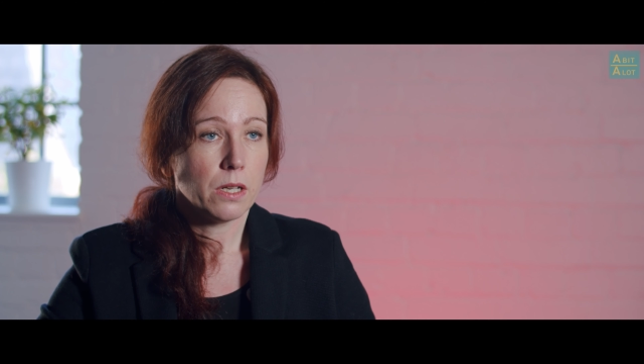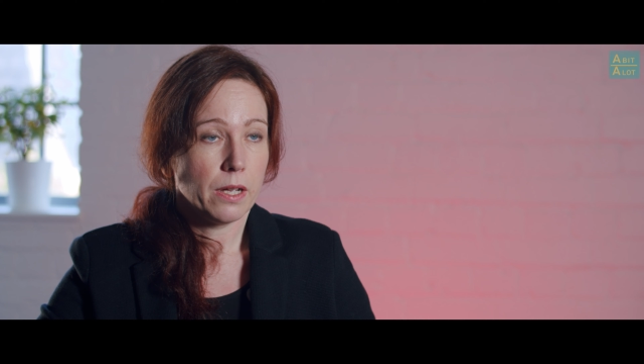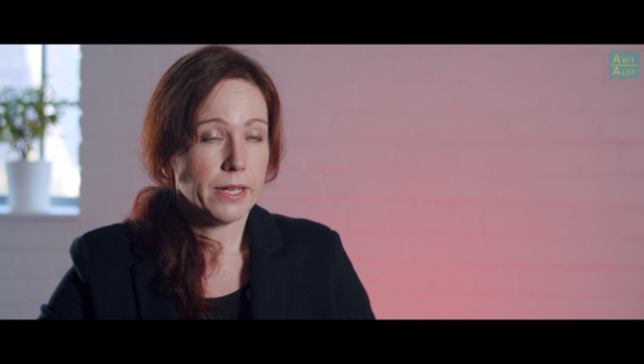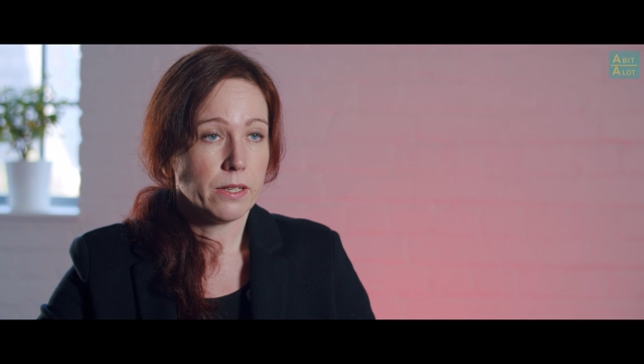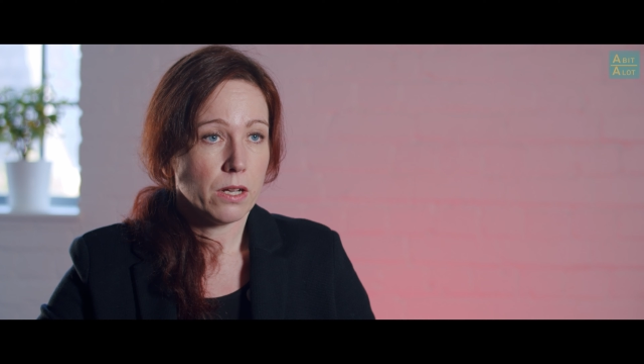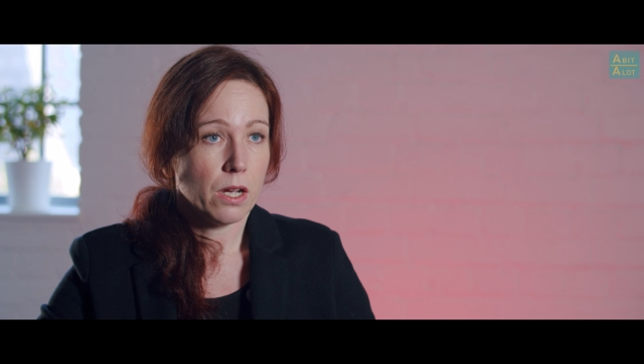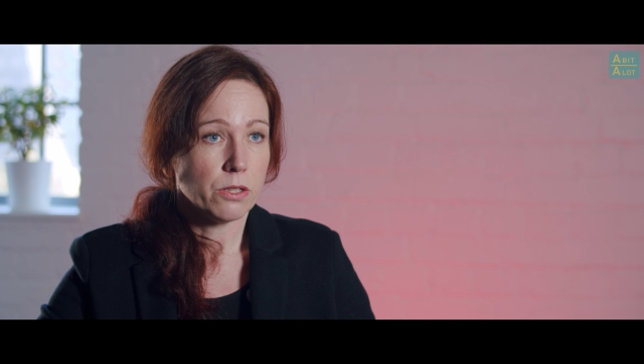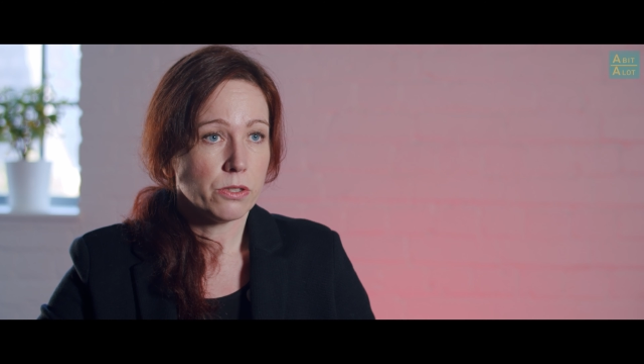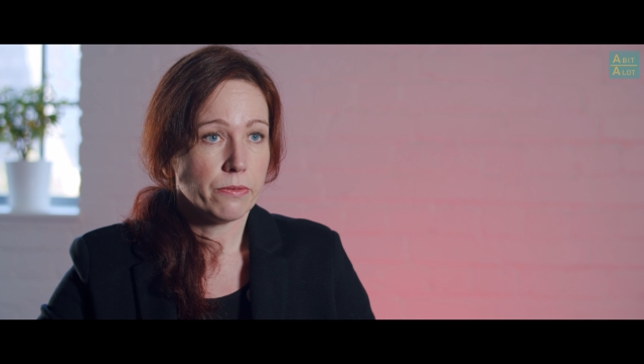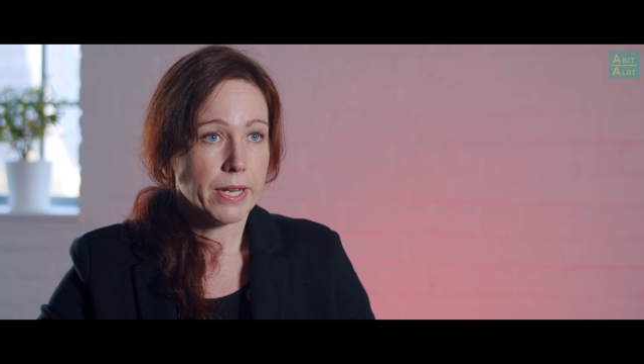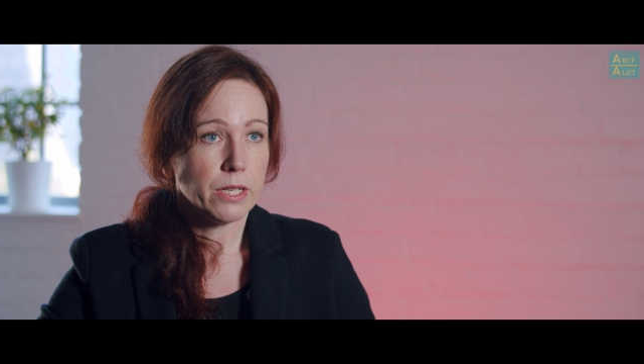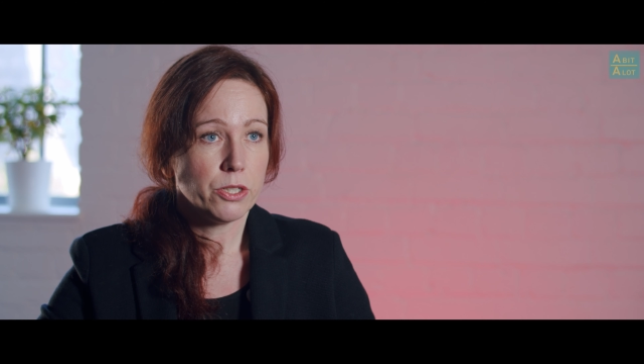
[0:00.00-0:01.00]

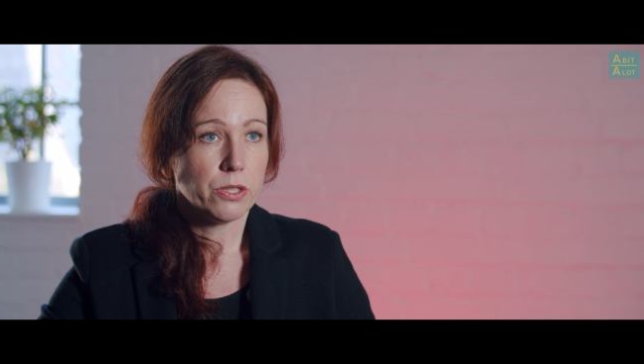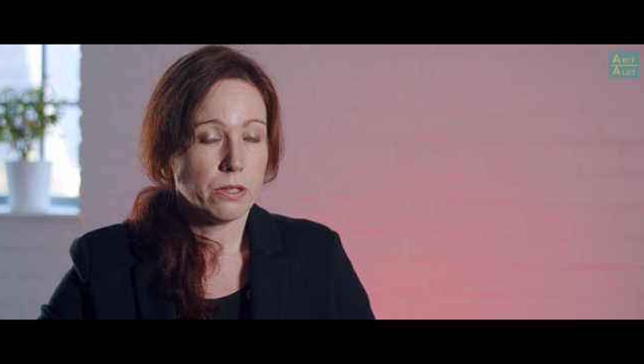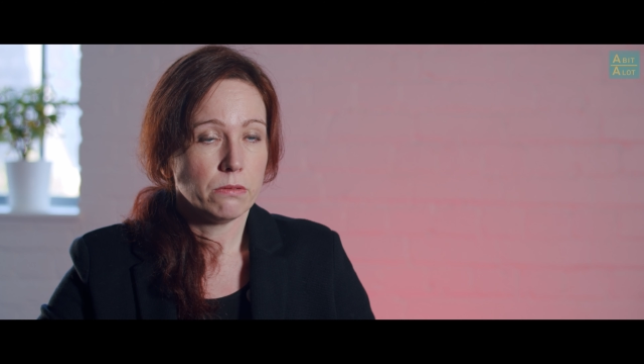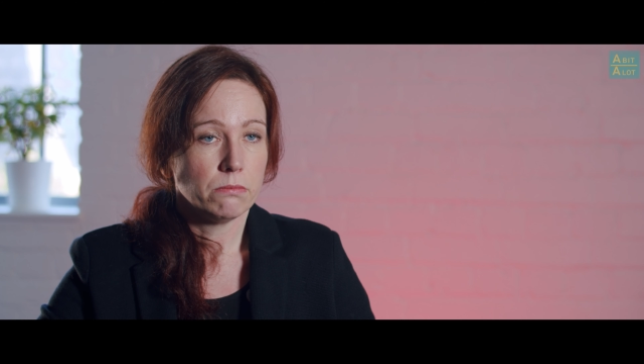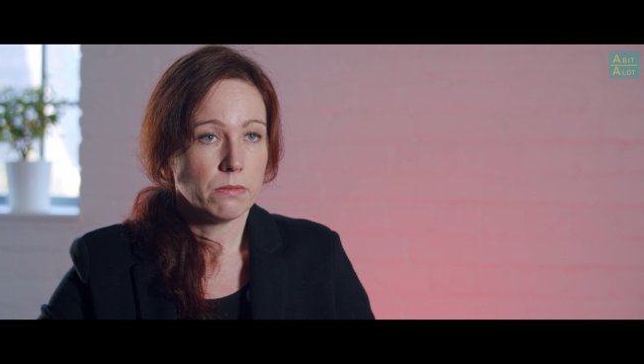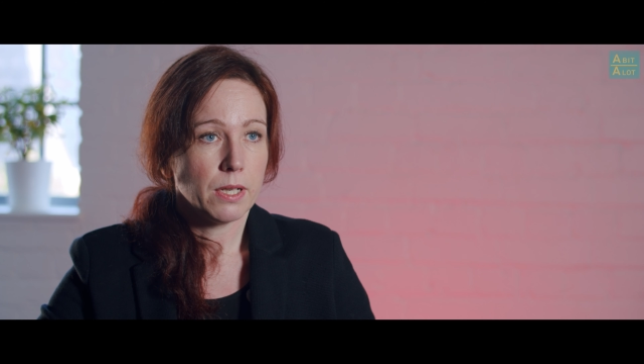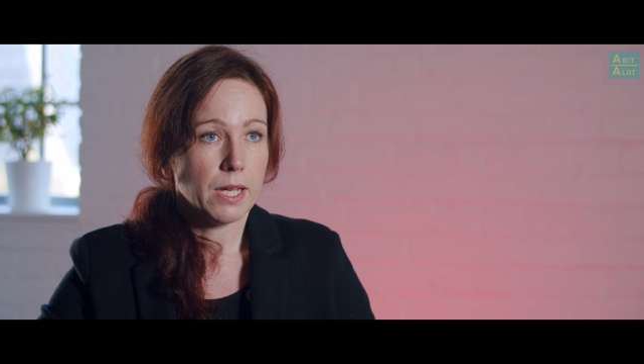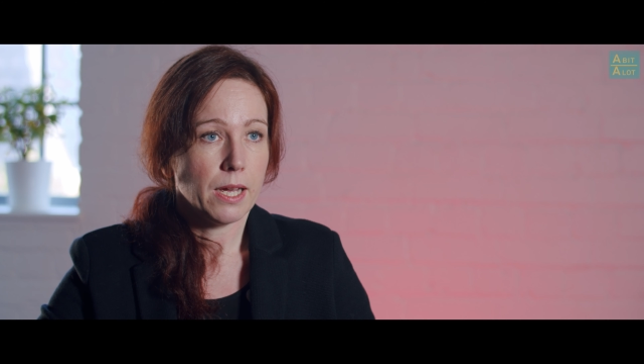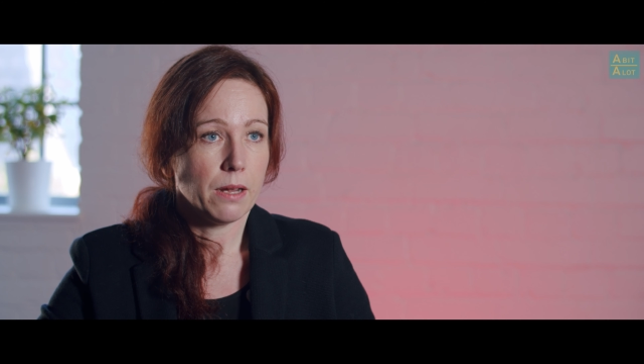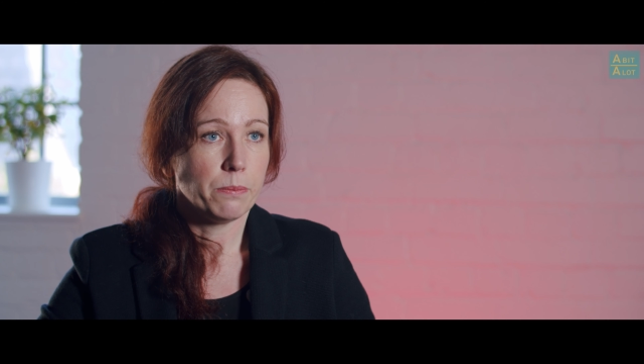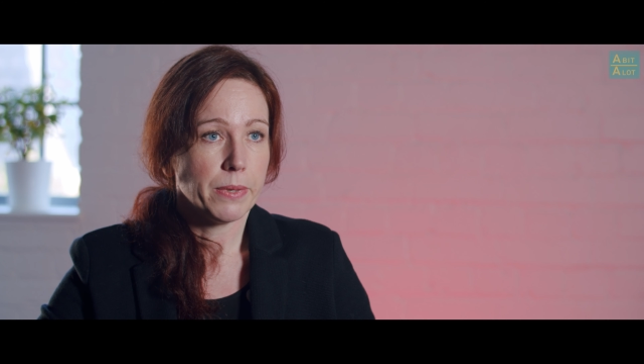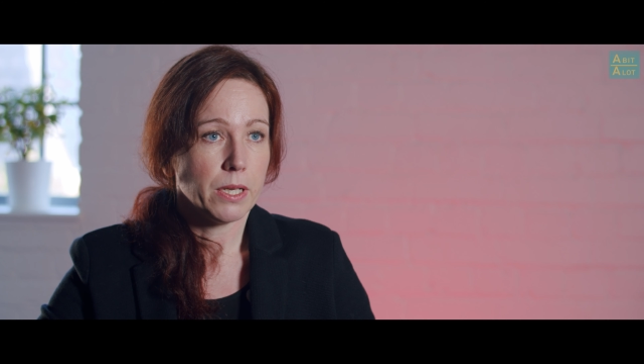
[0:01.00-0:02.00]
incarceration
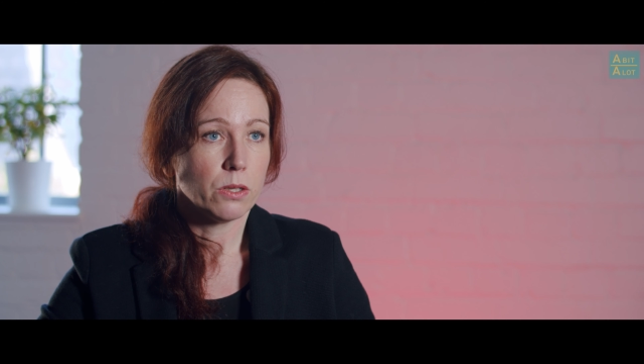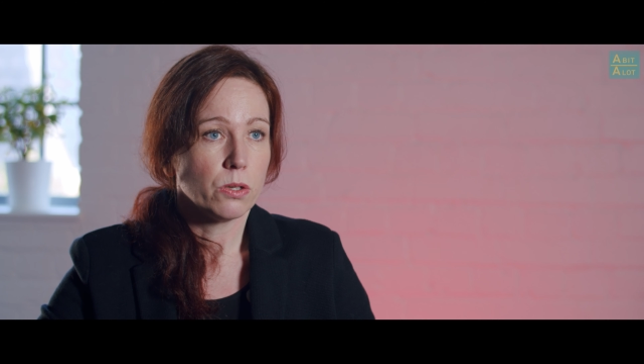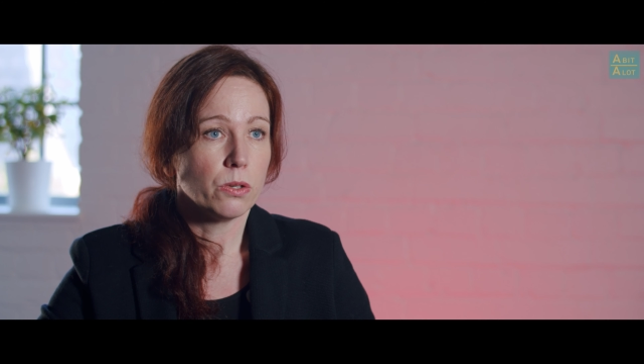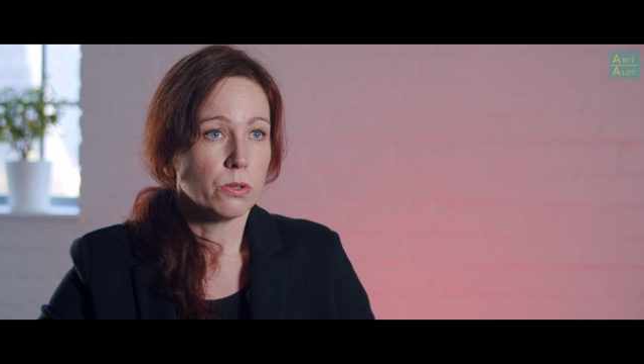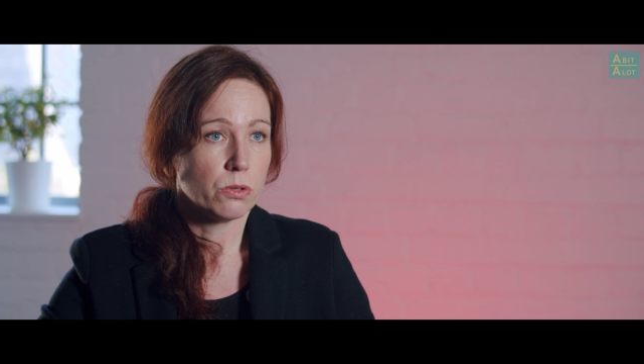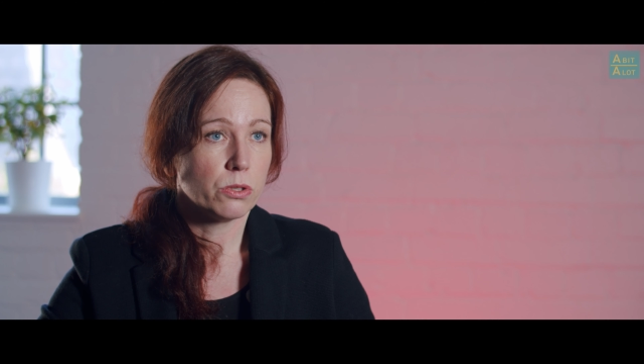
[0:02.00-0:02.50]
and being caused